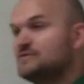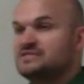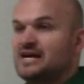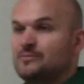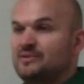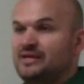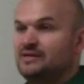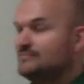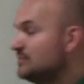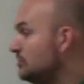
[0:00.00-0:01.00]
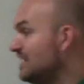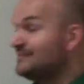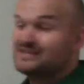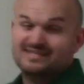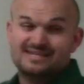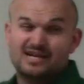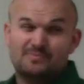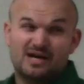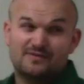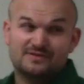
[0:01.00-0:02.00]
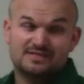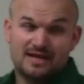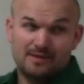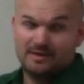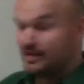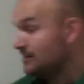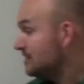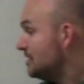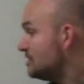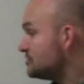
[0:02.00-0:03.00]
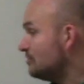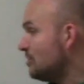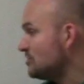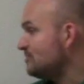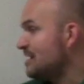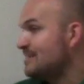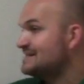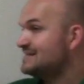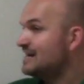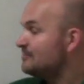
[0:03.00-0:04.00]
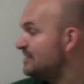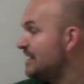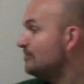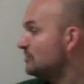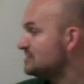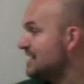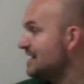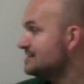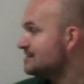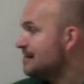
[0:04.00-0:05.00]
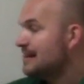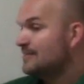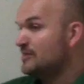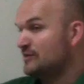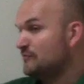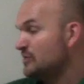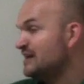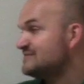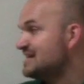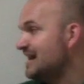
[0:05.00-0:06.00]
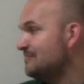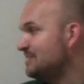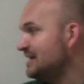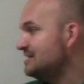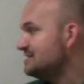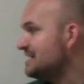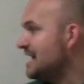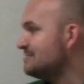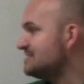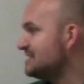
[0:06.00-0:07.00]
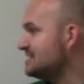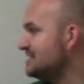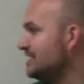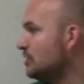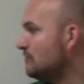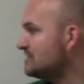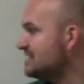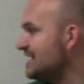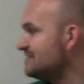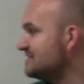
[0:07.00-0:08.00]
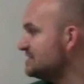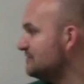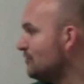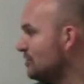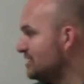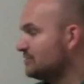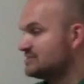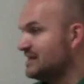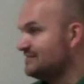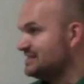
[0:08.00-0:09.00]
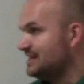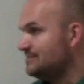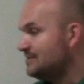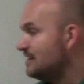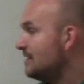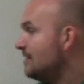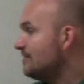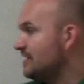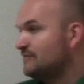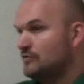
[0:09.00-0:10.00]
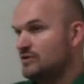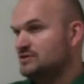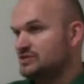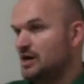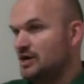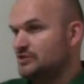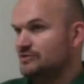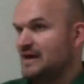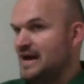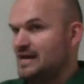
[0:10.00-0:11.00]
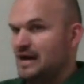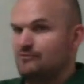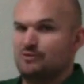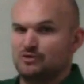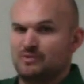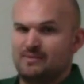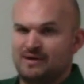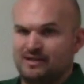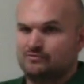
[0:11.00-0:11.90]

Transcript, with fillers: for sine of b, you'd have to get sine of b off the denominator. So multiply by sine of b on both sides. Therefore, you have sine of b times 16 over sine of 64 equals 17. Therefore, to undo that, I would multiply by the